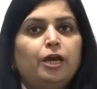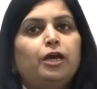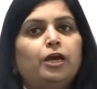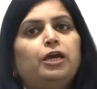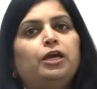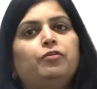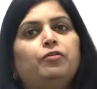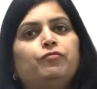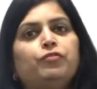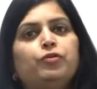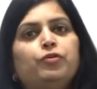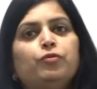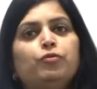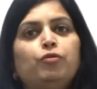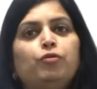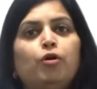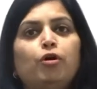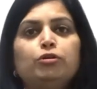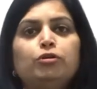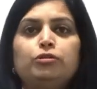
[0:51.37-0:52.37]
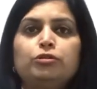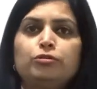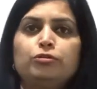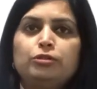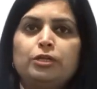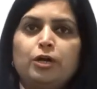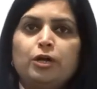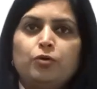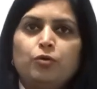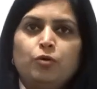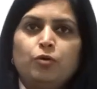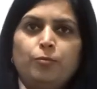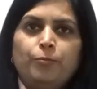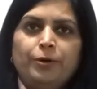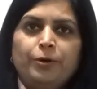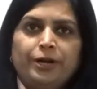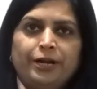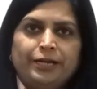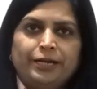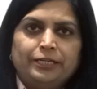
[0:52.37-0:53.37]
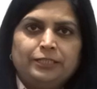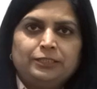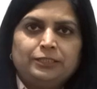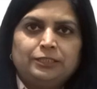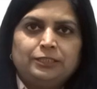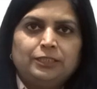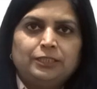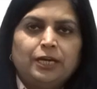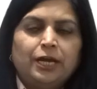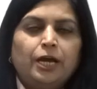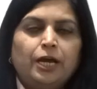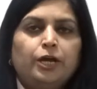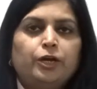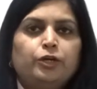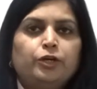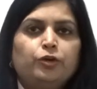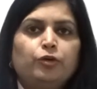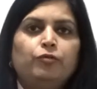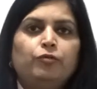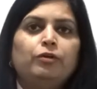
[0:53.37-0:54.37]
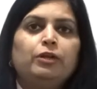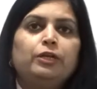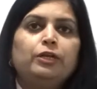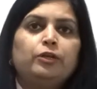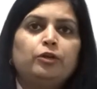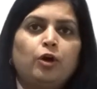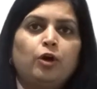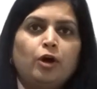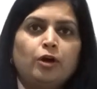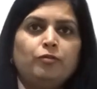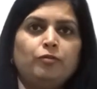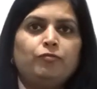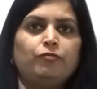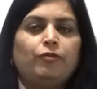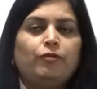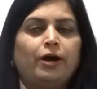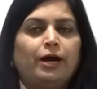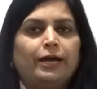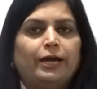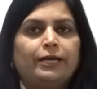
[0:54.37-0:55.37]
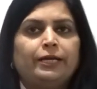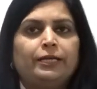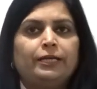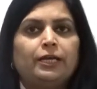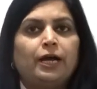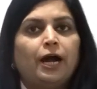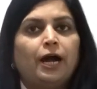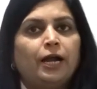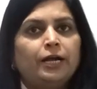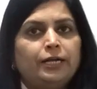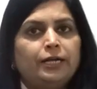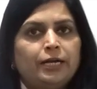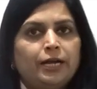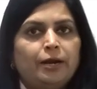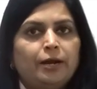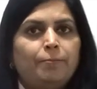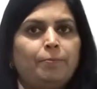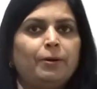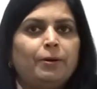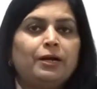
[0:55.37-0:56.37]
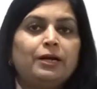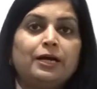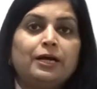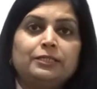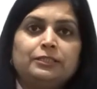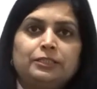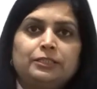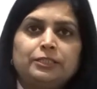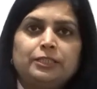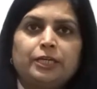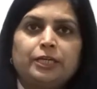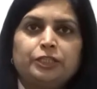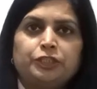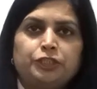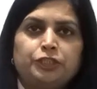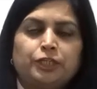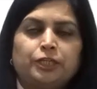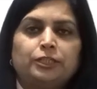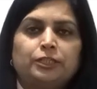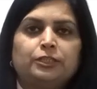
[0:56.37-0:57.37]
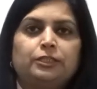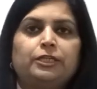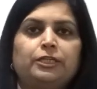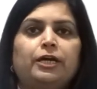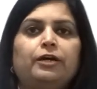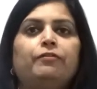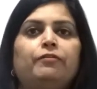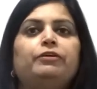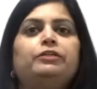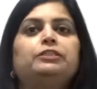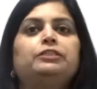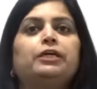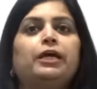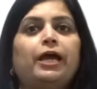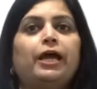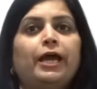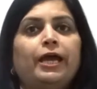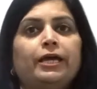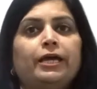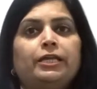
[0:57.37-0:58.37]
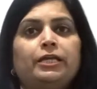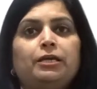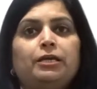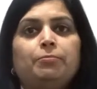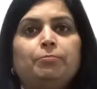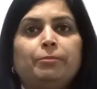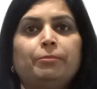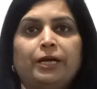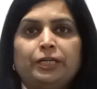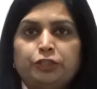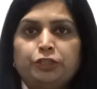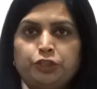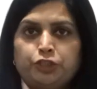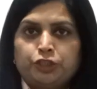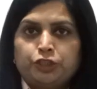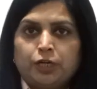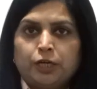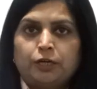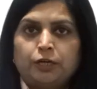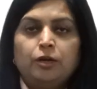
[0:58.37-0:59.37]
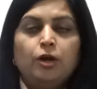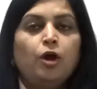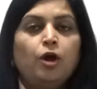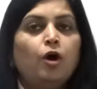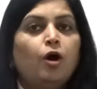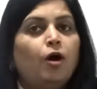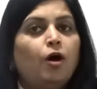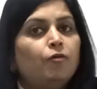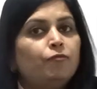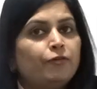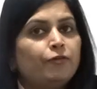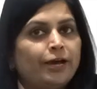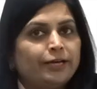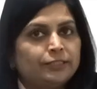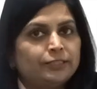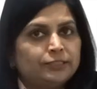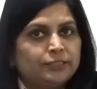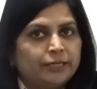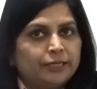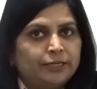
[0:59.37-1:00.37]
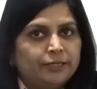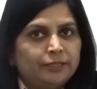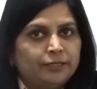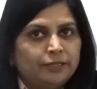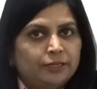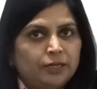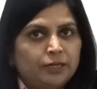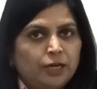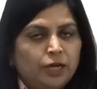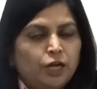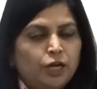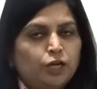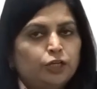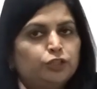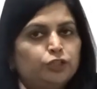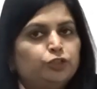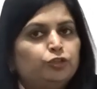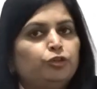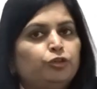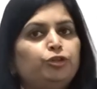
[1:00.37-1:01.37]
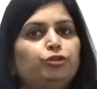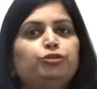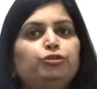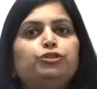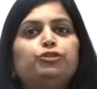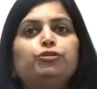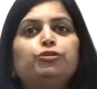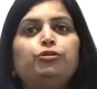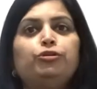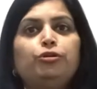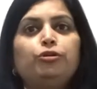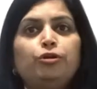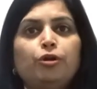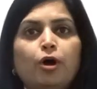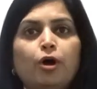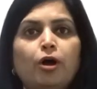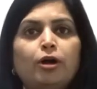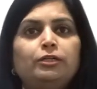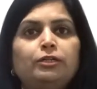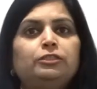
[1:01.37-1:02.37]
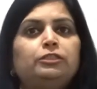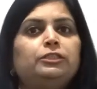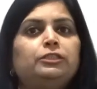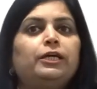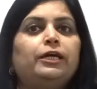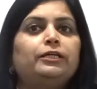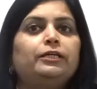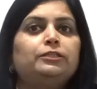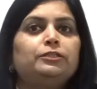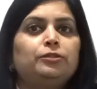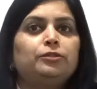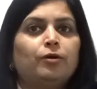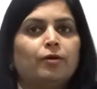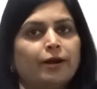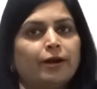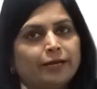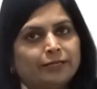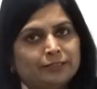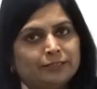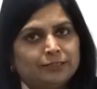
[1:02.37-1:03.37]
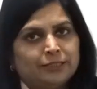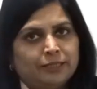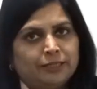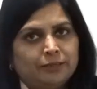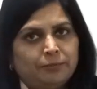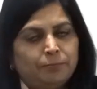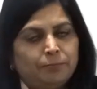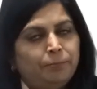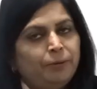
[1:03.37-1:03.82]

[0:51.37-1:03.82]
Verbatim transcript: If you go through the rubrics, you will not find under pronunciation there is any mention of accent. So you should not change your accent.